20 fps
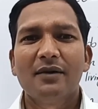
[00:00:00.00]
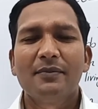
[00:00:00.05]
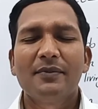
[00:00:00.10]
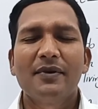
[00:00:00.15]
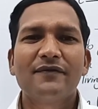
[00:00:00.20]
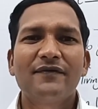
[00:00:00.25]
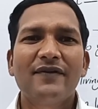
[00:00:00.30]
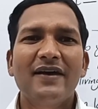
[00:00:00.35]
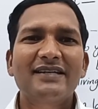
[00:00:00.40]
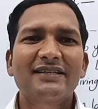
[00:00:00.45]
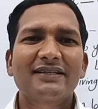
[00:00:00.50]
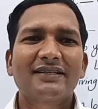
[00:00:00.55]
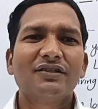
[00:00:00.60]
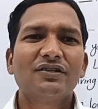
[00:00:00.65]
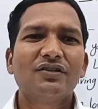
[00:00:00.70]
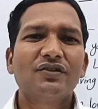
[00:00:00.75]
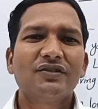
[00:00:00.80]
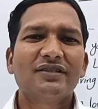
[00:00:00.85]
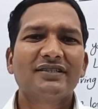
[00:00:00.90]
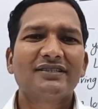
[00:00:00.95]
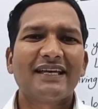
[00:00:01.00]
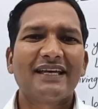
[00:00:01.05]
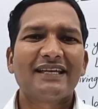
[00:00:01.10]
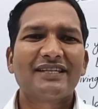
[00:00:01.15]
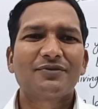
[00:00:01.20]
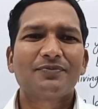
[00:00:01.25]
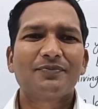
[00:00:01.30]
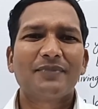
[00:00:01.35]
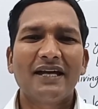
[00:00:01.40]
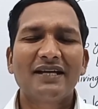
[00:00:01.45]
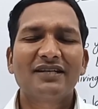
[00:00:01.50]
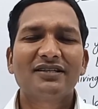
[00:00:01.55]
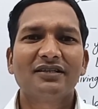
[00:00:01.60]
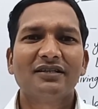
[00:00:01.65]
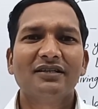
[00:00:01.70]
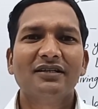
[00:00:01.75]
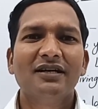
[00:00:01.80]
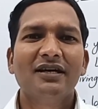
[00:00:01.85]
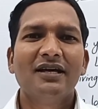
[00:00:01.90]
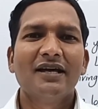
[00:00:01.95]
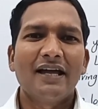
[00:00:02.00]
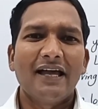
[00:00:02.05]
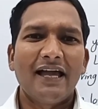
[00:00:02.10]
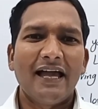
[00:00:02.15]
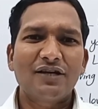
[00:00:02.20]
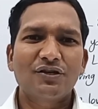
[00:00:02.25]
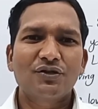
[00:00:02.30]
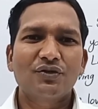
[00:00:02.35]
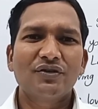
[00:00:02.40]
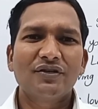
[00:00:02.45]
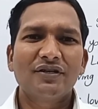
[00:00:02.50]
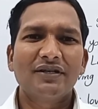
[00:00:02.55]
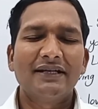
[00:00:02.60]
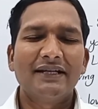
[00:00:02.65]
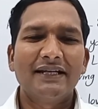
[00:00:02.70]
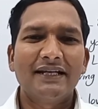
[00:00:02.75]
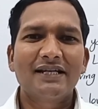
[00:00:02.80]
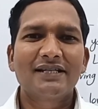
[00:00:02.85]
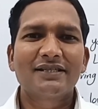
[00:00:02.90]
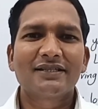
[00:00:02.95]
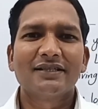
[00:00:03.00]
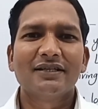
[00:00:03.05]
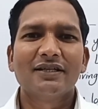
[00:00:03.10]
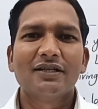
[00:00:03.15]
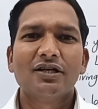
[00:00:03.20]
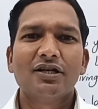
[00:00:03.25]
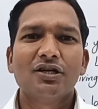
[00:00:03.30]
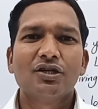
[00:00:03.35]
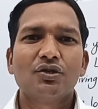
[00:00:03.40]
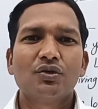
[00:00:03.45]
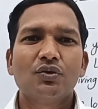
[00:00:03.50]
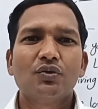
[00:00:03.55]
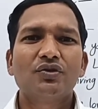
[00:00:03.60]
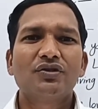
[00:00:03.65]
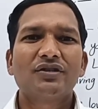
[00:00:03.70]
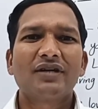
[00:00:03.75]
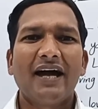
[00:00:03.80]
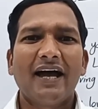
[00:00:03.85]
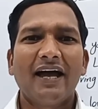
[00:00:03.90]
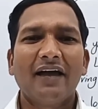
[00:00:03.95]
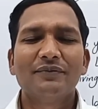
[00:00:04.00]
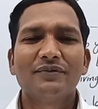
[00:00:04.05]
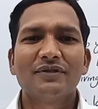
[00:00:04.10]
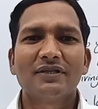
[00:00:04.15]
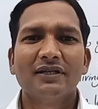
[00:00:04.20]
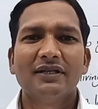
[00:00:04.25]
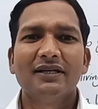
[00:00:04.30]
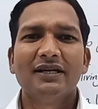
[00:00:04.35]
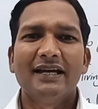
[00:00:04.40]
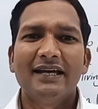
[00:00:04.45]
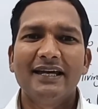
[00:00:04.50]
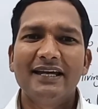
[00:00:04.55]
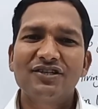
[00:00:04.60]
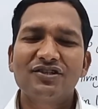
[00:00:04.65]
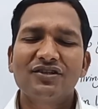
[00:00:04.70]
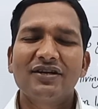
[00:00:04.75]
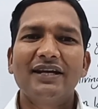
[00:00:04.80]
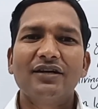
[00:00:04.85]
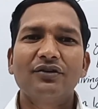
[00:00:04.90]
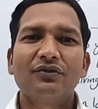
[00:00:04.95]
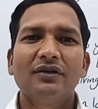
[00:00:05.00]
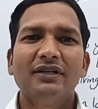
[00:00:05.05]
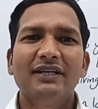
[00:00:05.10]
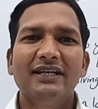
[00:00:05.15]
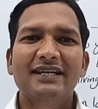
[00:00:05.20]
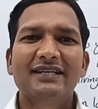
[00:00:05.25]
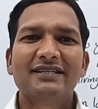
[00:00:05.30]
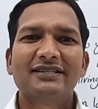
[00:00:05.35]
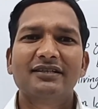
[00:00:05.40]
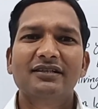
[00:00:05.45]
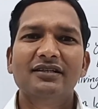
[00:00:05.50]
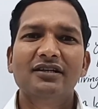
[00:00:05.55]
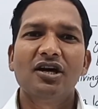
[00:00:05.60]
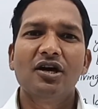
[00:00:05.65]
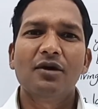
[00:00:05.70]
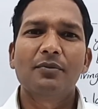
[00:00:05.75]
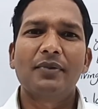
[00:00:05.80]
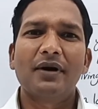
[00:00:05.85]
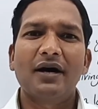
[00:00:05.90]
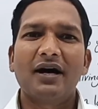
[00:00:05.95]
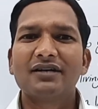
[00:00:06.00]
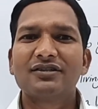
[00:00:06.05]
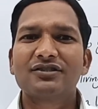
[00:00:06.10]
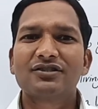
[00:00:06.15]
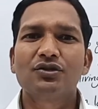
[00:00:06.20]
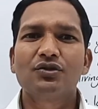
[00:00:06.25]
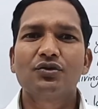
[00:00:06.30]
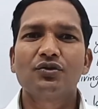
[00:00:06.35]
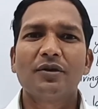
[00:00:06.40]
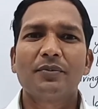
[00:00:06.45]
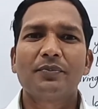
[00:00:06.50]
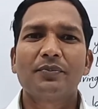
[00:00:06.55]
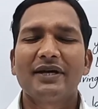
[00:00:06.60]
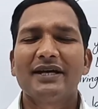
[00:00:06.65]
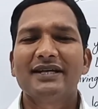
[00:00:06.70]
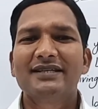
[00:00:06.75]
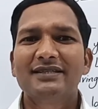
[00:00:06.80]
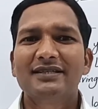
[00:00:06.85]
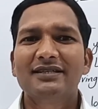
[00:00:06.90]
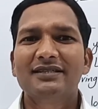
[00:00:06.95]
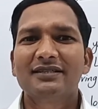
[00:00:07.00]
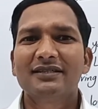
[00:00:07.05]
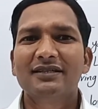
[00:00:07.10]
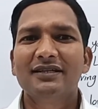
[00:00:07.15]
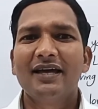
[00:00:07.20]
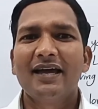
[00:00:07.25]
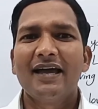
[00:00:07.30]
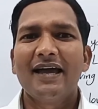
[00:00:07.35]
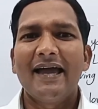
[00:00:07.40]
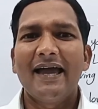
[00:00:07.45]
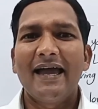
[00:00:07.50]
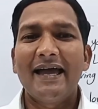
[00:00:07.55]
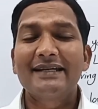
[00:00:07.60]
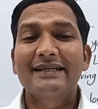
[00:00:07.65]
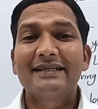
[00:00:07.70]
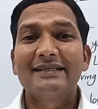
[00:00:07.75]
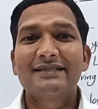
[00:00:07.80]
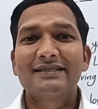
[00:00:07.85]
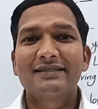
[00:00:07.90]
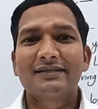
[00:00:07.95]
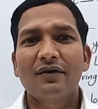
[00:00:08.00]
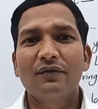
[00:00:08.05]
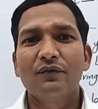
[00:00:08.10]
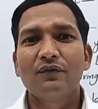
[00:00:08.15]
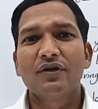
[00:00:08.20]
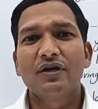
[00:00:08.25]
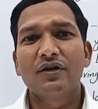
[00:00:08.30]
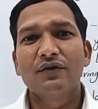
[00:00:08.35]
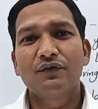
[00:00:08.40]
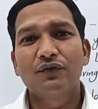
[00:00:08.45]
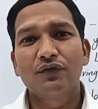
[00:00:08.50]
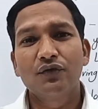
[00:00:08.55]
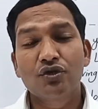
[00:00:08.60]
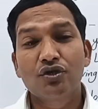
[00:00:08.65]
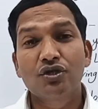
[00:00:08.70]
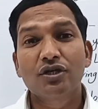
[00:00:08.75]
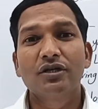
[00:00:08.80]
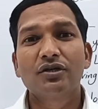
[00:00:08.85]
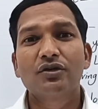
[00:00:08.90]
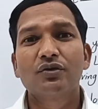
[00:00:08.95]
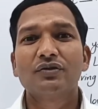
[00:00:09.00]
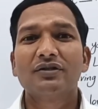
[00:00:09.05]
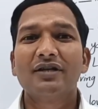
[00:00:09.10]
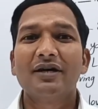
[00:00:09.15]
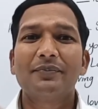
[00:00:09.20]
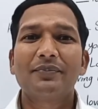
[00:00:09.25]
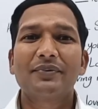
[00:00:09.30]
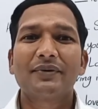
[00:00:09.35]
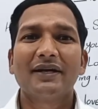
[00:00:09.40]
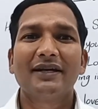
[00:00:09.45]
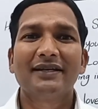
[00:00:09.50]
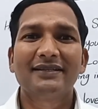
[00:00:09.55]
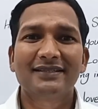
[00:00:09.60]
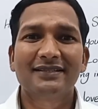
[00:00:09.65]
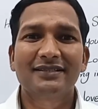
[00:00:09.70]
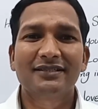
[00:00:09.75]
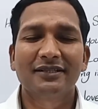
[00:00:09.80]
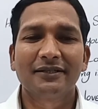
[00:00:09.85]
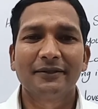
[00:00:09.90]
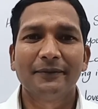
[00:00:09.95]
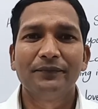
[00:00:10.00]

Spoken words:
Perfect continuous aspect actually relates two times. It can relate past to the present and in some way future to the present.